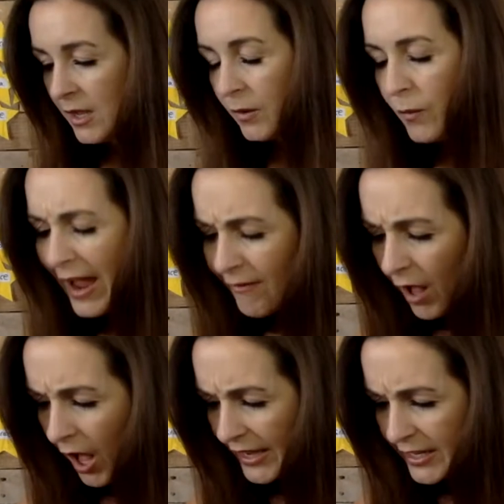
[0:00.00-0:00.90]

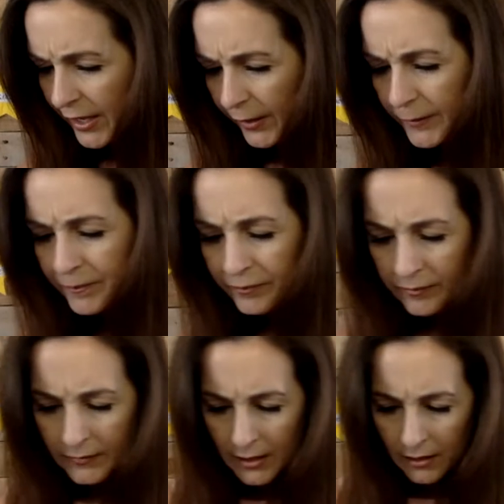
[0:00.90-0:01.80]
Where are you?
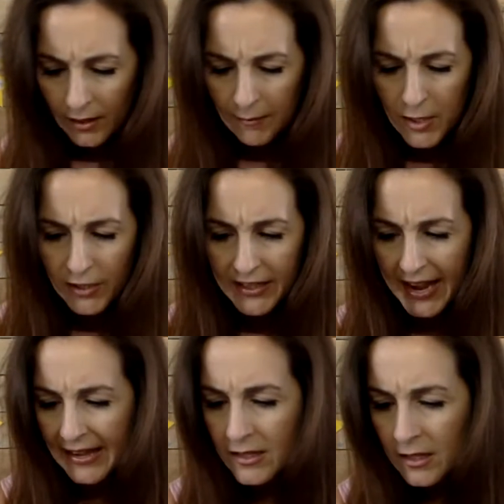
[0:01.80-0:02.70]
I'm
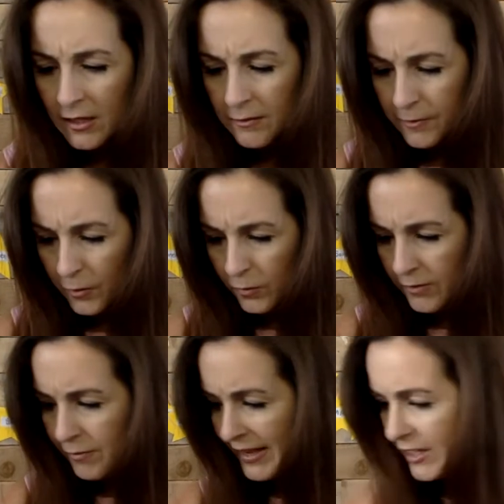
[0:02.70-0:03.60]
looking for all
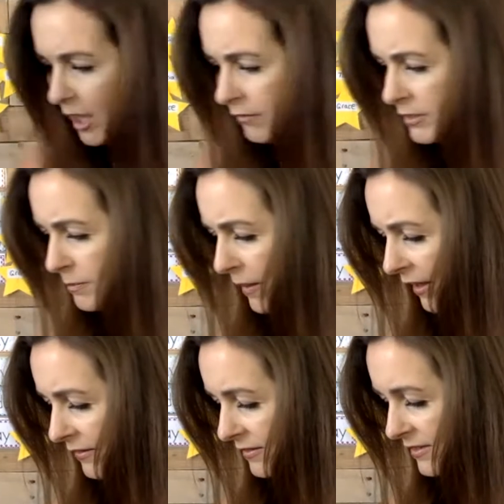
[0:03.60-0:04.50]
of my currant
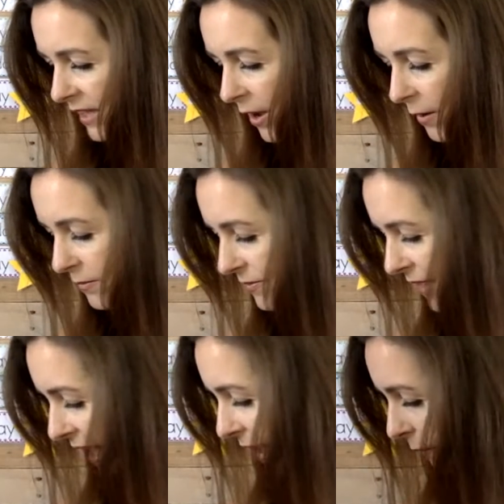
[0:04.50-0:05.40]
buns. Oh,
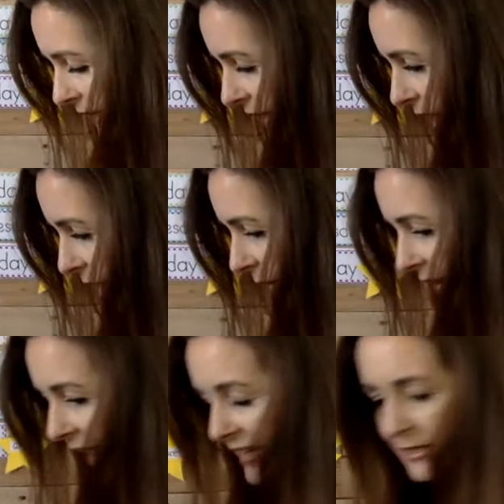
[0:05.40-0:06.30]
there we go.
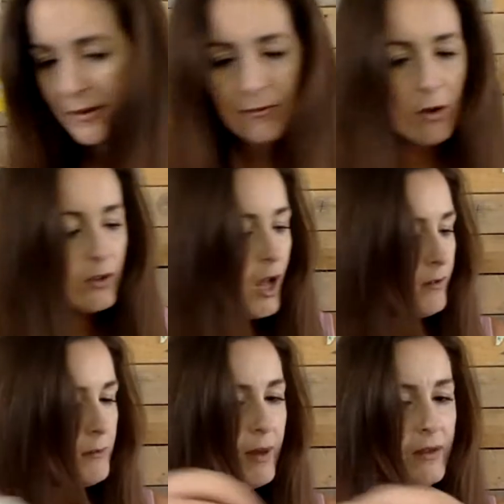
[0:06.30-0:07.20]
Okay, so we've got
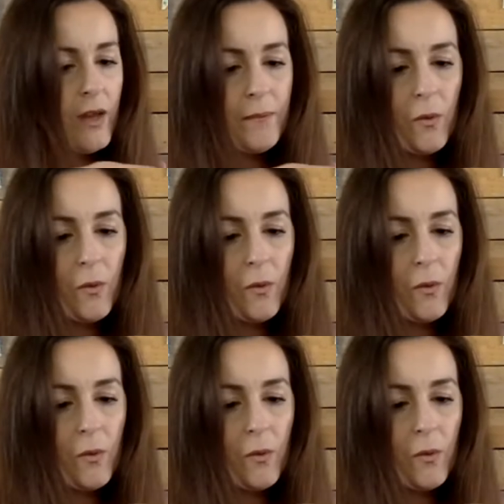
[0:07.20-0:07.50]
currant bun number